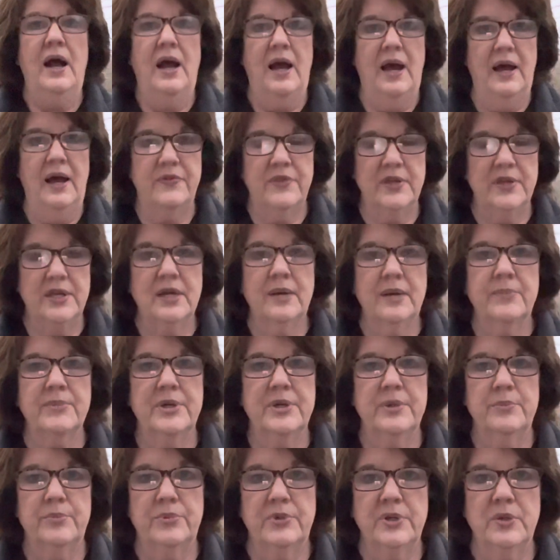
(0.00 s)
I think I'm going
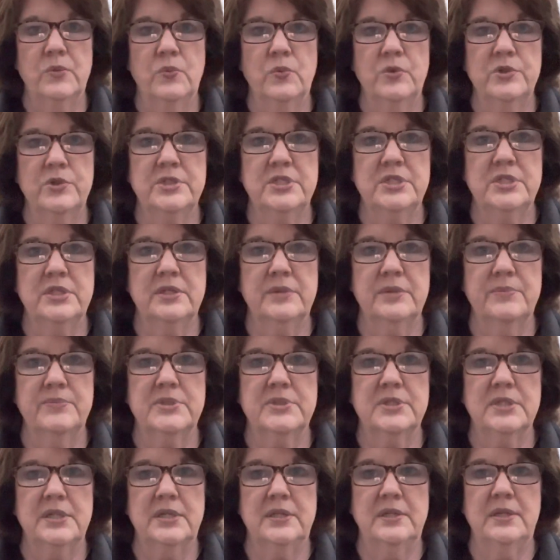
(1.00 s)
to bring wood
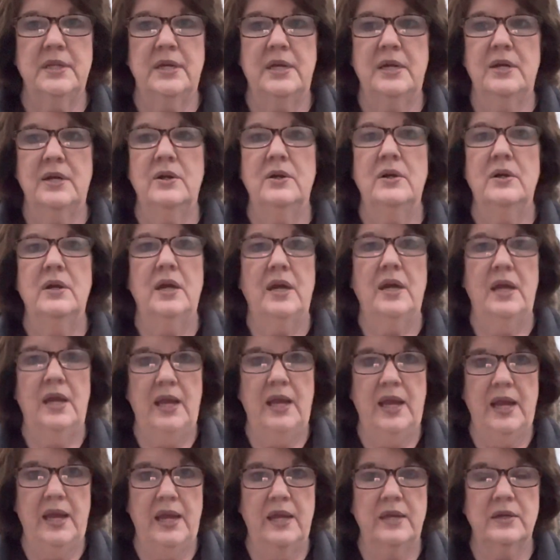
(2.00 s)
chips in there
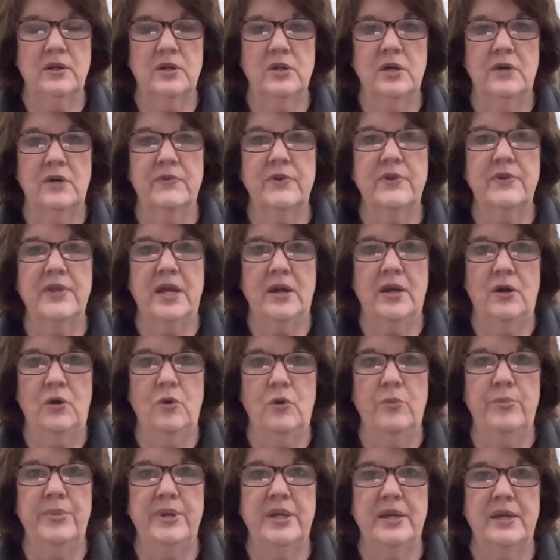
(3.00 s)
and cover that
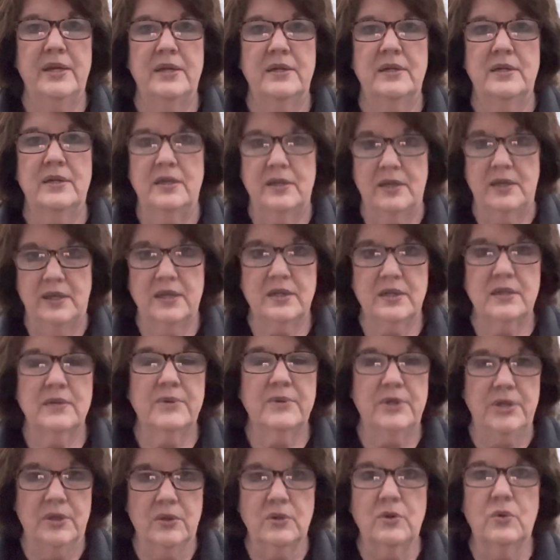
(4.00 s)
whole bed, eh,
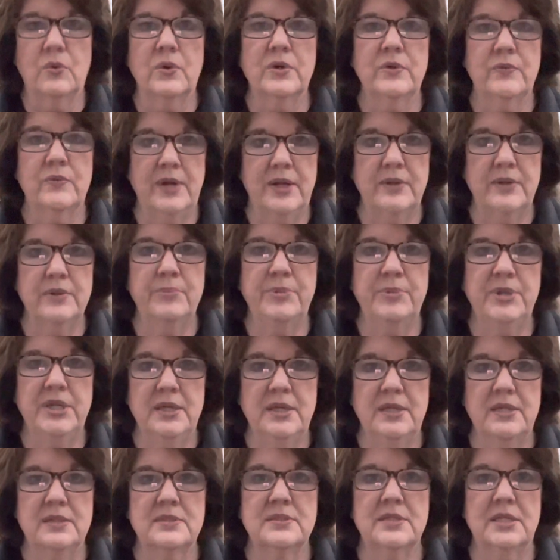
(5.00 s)
you know, going around the
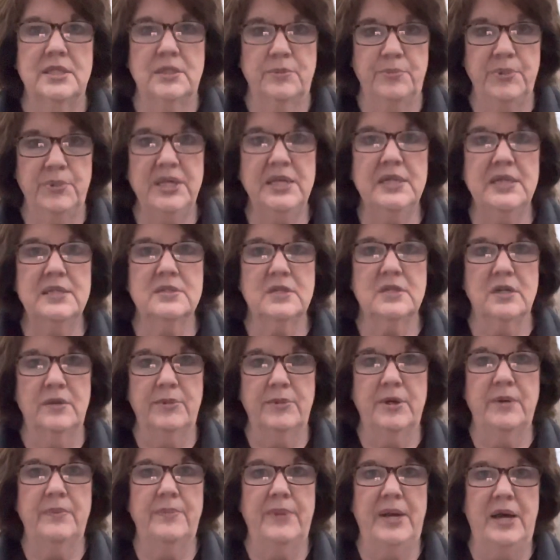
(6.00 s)
peas, let the peas come
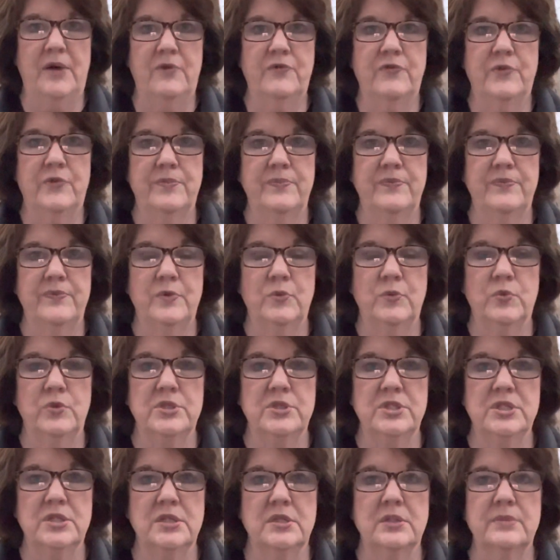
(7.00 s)
up out from the
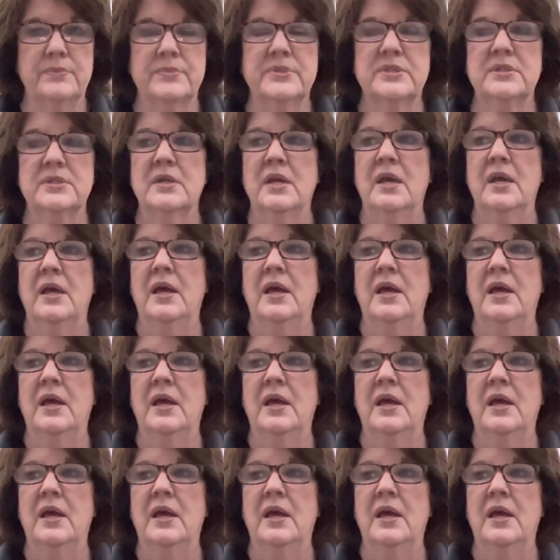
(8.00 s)
wood chips